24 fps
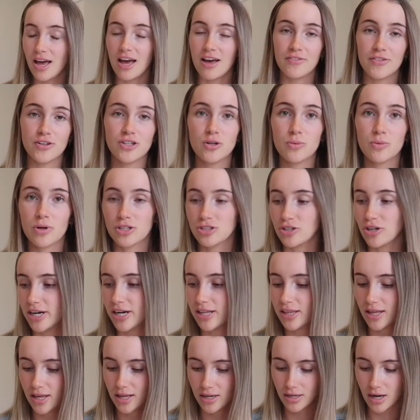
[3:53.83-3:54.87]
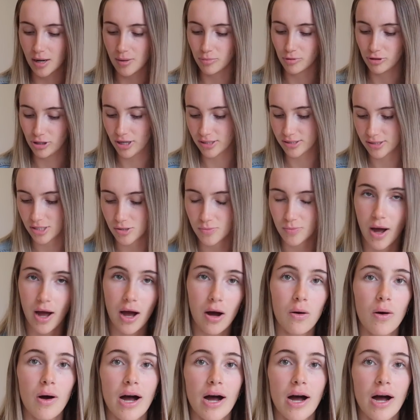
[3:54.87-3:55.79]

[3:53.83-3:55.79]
If you do want to try any of the Eden Eye products as well,